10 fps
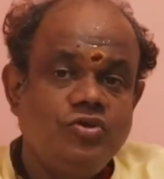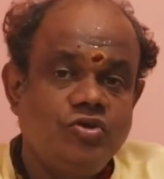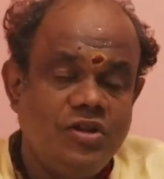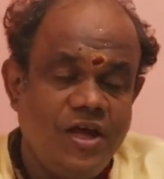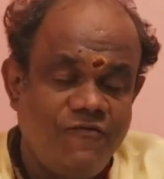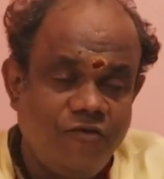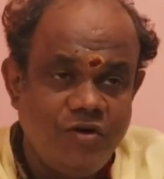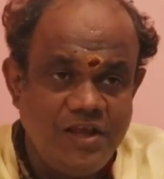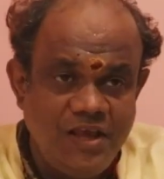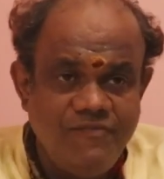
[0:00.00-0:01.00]
So
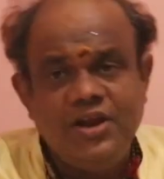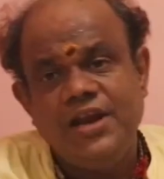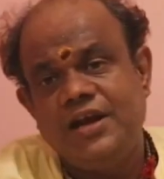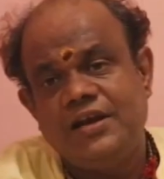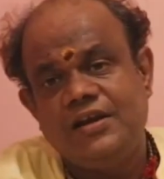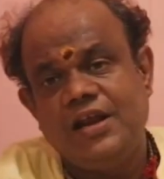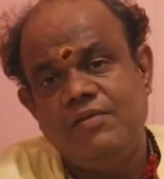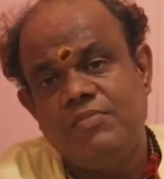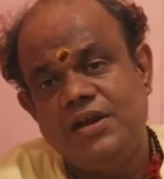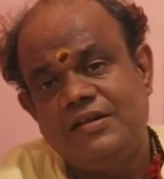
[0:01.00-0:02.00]
therefore, even
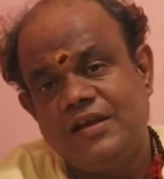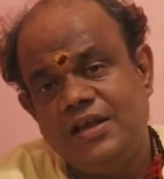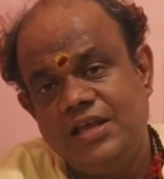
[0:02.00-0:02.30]
entertainment,